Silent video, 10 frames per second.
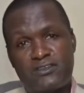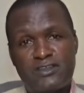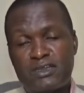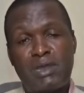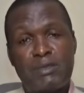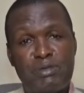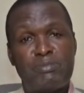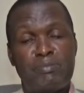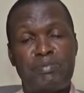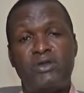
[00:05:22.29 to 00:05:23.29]
says that my
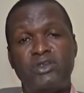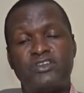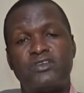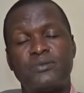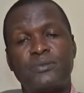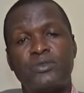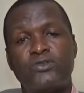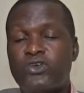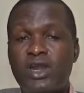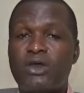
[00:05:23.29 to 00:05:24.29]
people perish
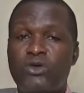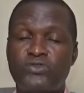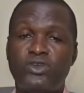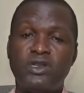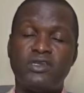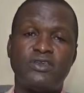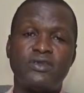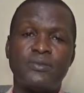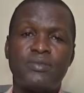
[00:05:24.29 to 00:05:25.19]
for lack of knowledge.